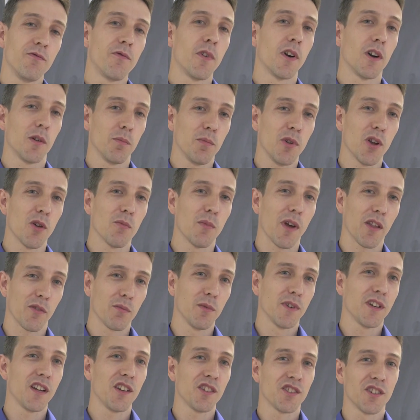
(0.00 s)
For a pure
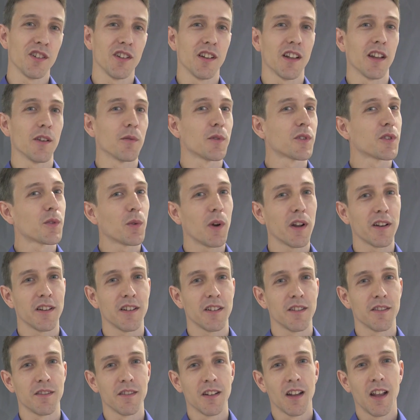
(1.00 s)
mathematician, that was
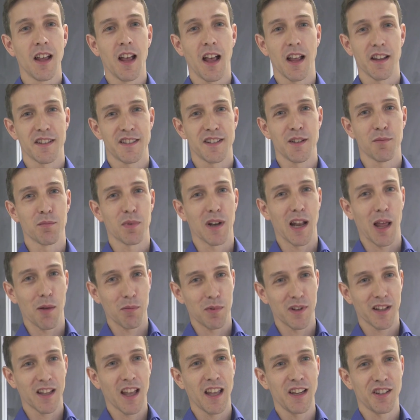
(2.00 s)
quite a, a simple
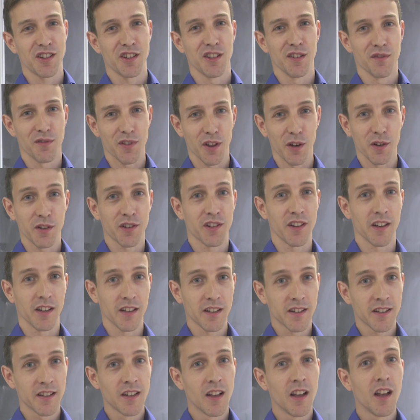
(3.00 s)
application of those
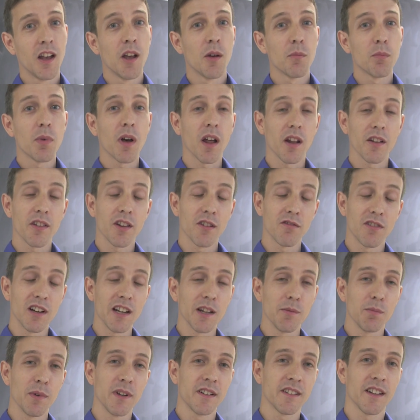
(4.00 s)
things, but the
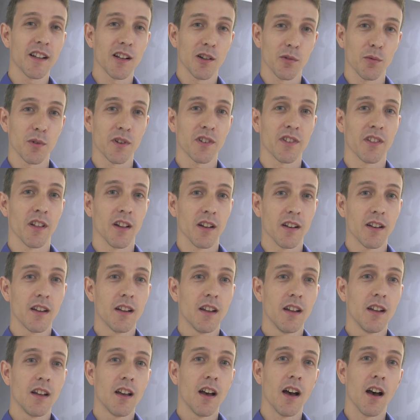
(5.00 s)
really big deal was that
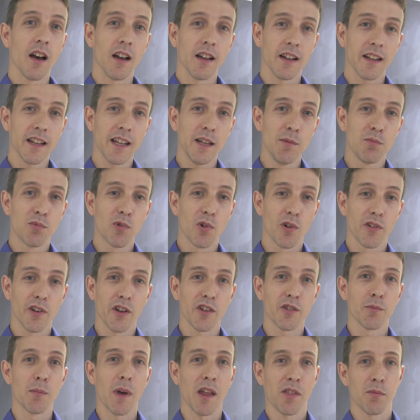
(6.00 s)
uh, he brought
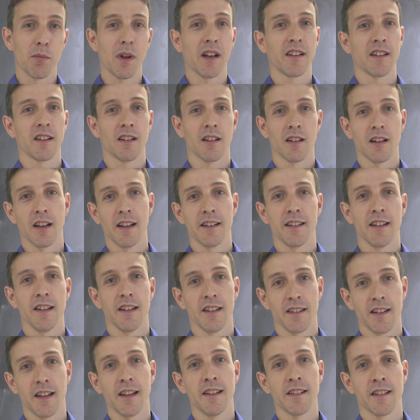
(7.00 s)
those mathematical
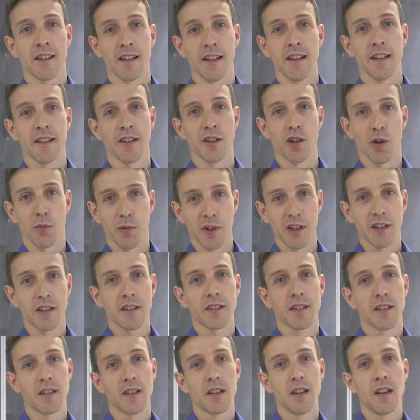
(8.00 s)
ideas into
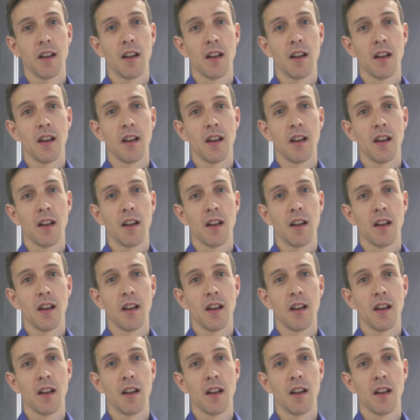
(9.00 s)
economics.